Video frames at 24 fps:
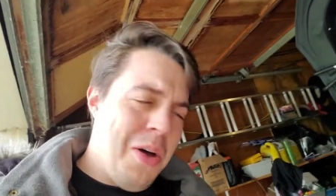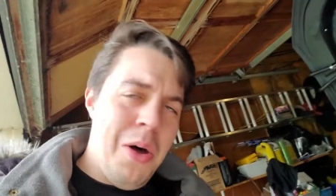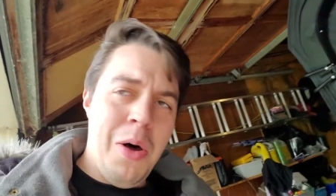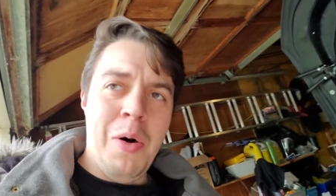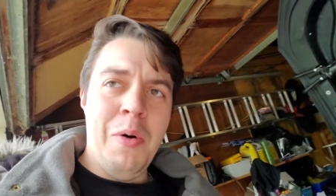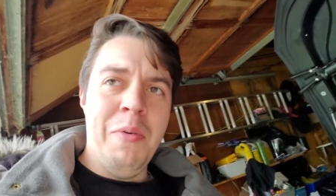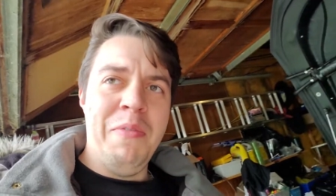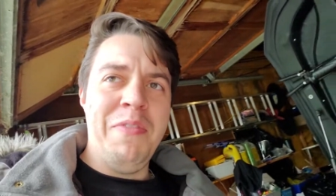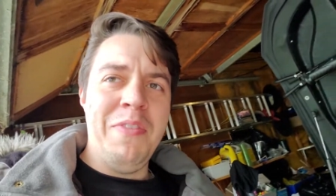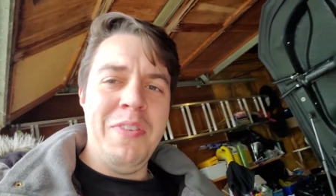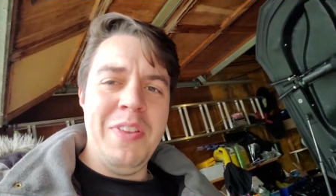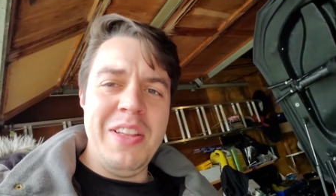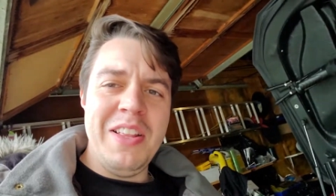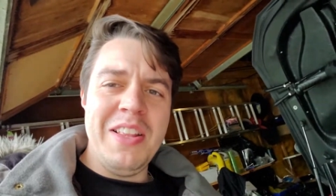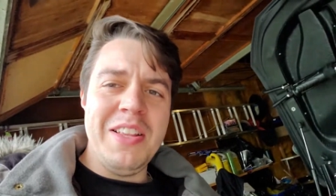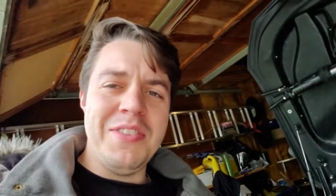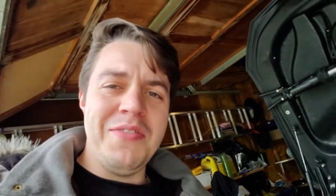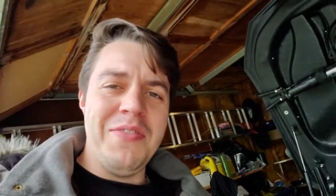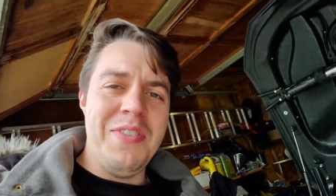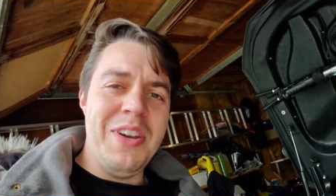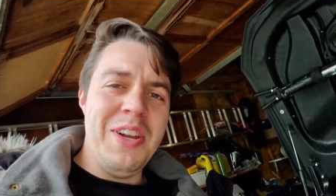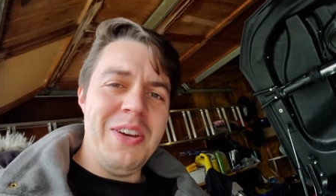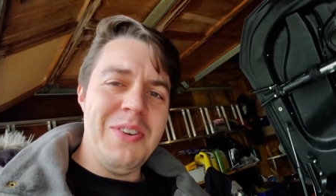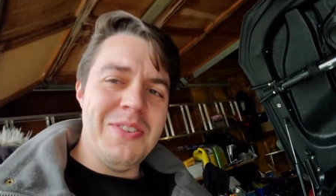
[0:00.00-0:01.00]
hopefully
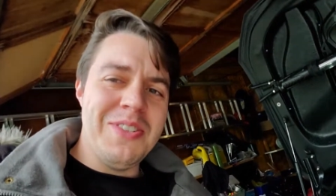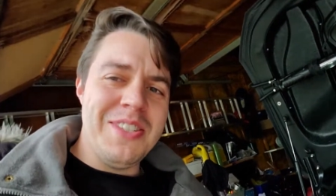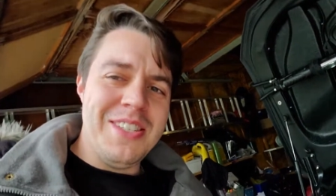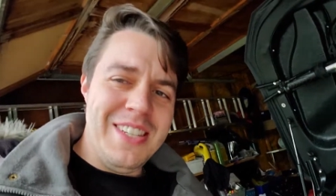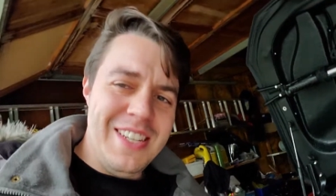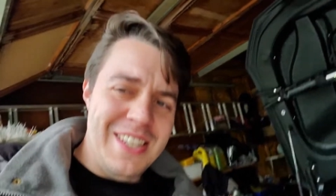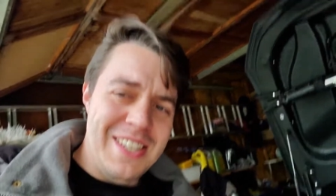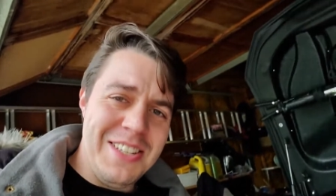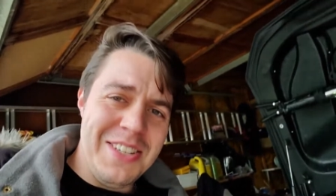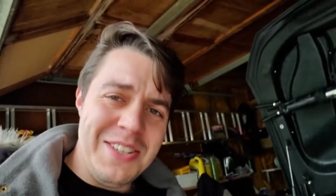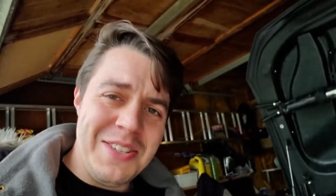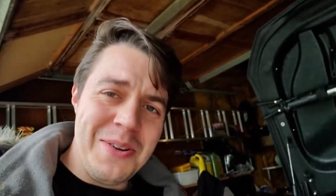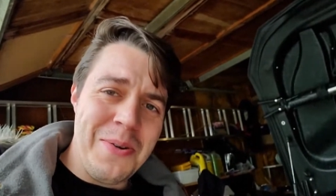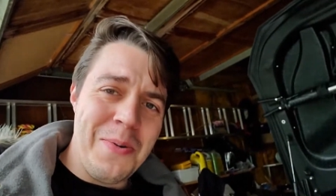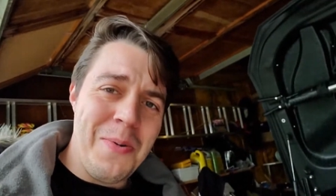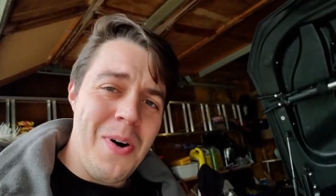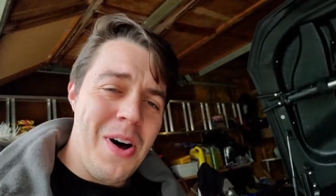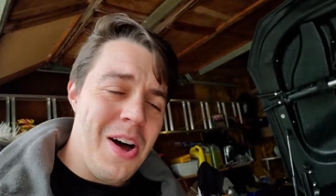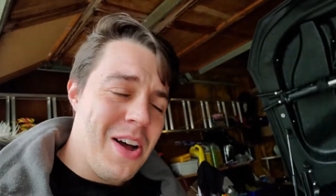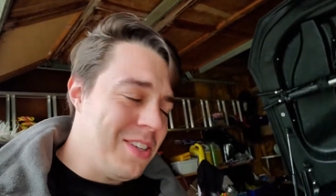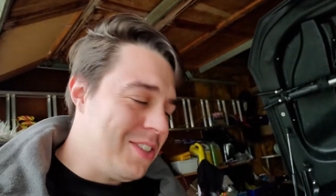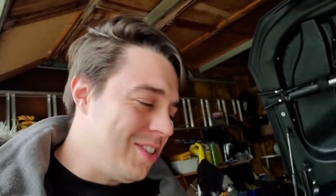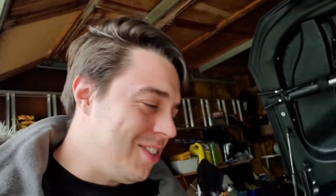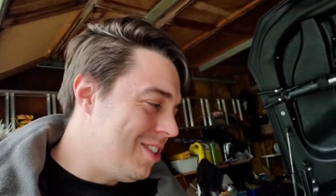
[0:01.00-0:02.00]
this video is decent to
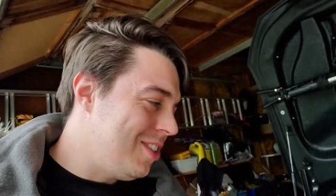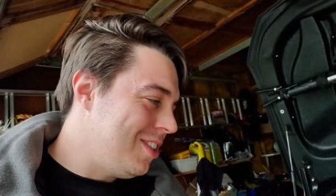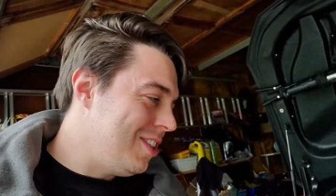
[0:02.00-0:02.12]
watch